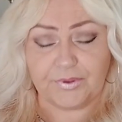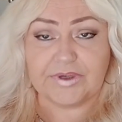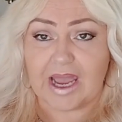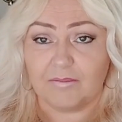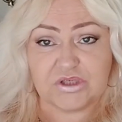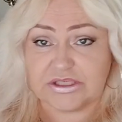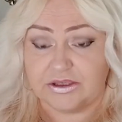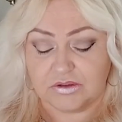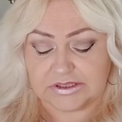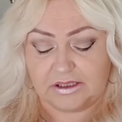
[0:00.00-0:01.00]
but I'm just
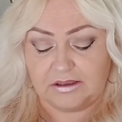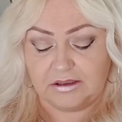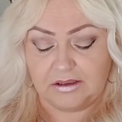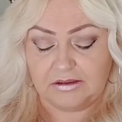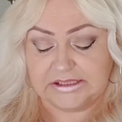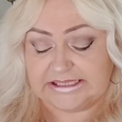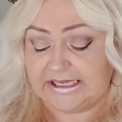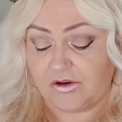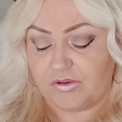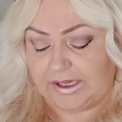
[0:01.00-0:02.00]
using the
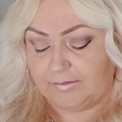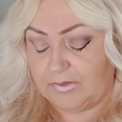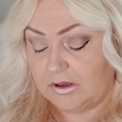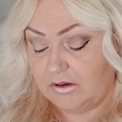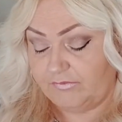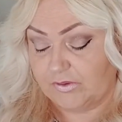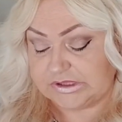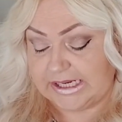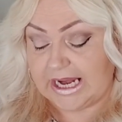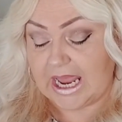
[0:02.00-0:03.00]
day cream for
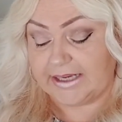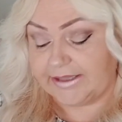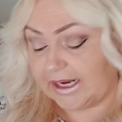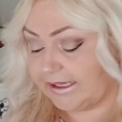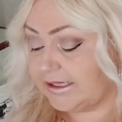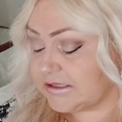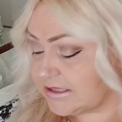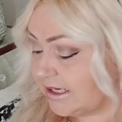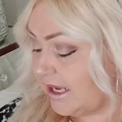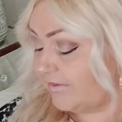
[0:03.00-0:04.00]
day and night.
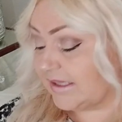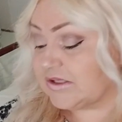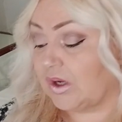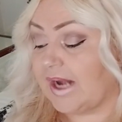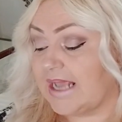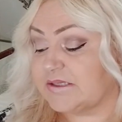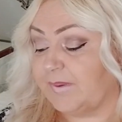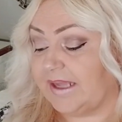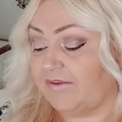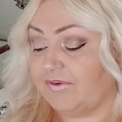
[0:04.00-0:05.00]
And that's got an
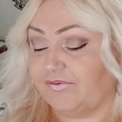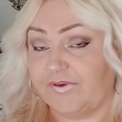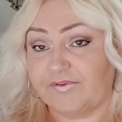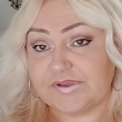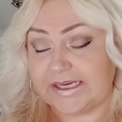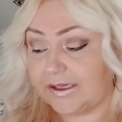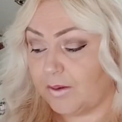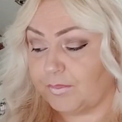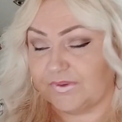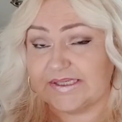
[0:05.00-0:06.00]
SPF 15,
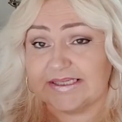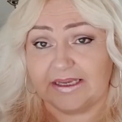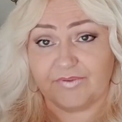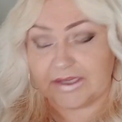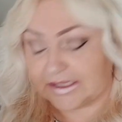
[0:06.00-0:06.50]
but the saving